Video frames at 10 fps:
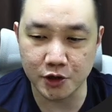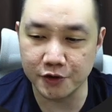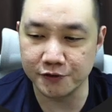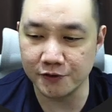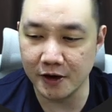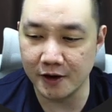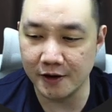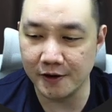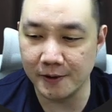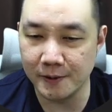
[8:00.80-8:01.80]
of,
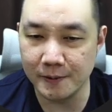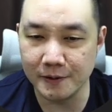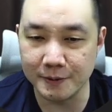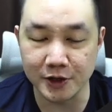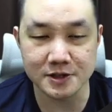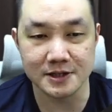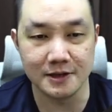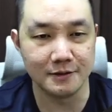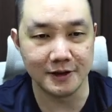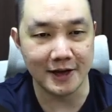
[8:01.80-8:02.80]
because
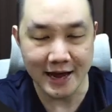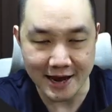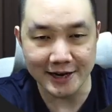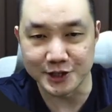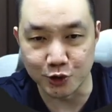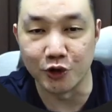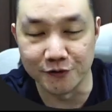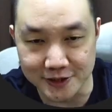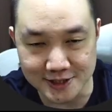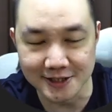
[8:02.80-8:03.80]
AI is so
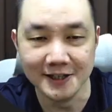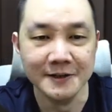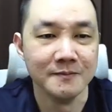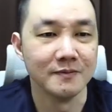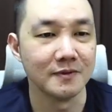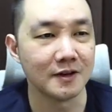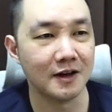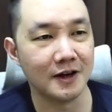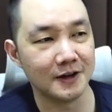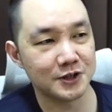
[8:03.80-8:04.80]
convincing,
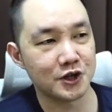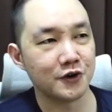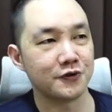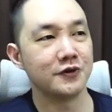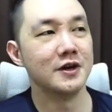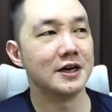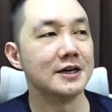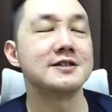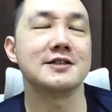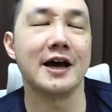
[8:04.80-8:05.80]
sort of
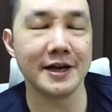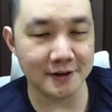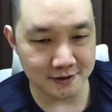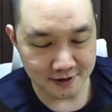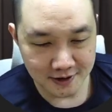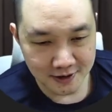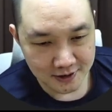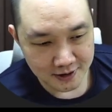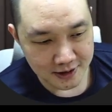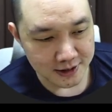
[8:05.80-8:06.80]
assign,
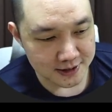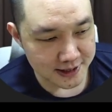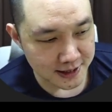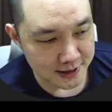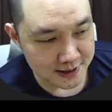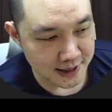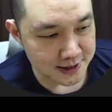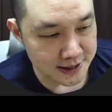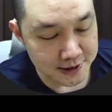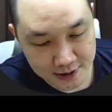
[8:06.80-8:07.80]
in a sense,
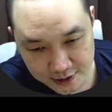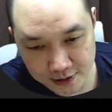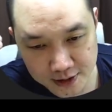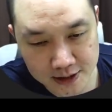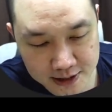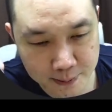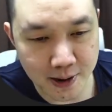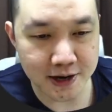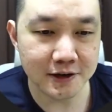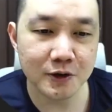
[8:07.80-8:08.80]
internally in their
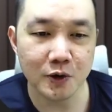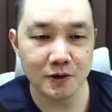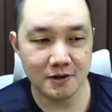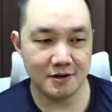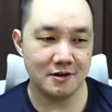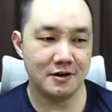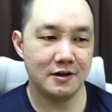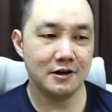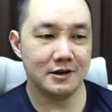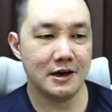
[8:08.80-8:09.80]
mind,
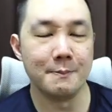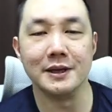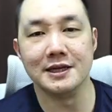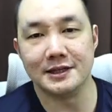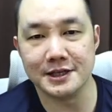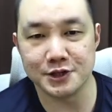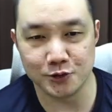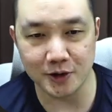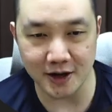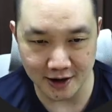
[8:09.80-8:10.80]
abilities to
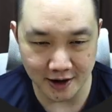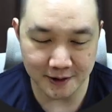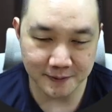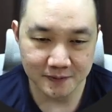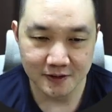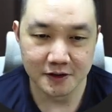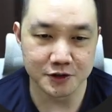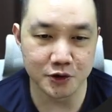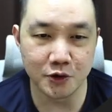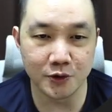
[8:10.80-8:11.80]
the AI.
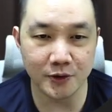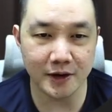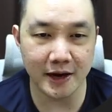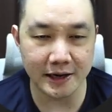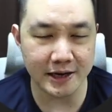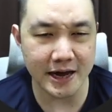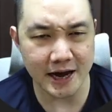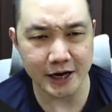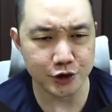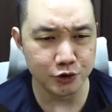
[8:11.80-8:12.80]
So like the AI
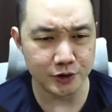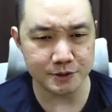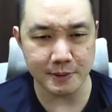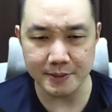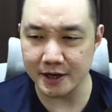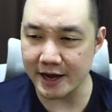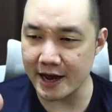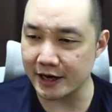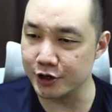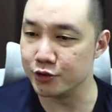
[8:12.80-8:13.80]
can do this, maybe the AI
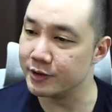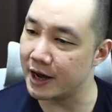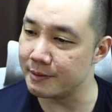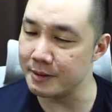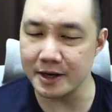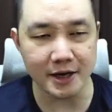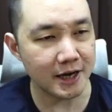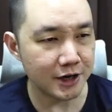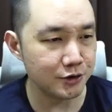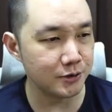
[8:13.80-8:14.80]
can do that, maybe the AI
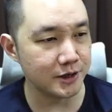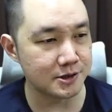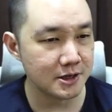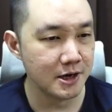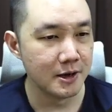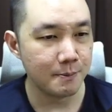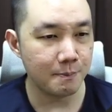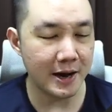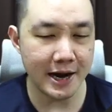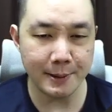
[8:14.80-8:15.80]
can do this,
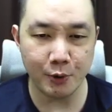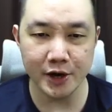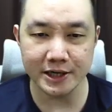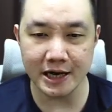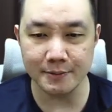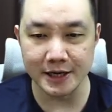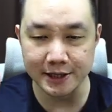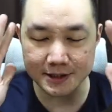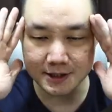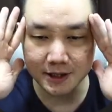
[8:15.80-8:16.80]
but at that point in time, it
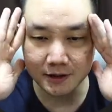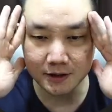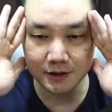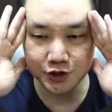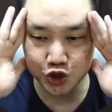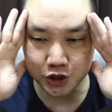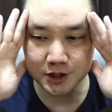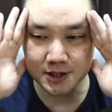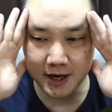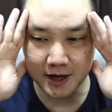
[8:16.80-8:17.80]
is still
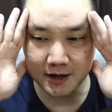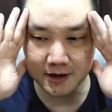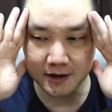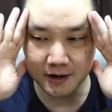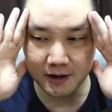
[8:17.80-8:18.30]
just a